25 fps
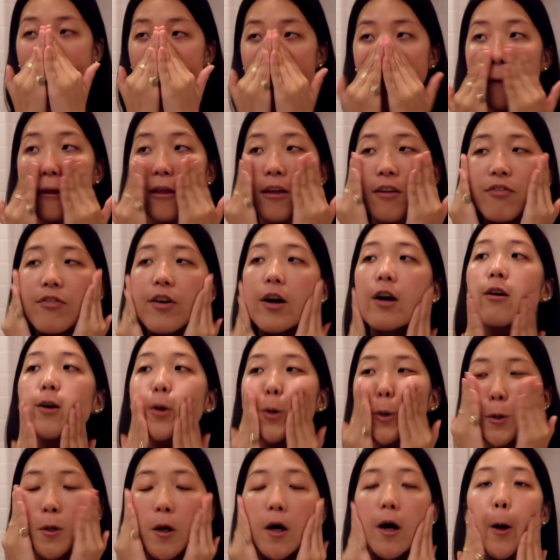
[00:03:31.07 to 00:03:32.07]
I really
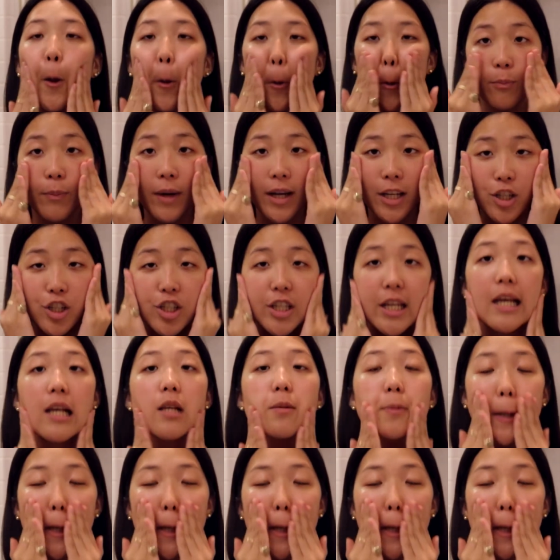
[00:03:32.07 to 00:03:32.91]
focus on my cheeks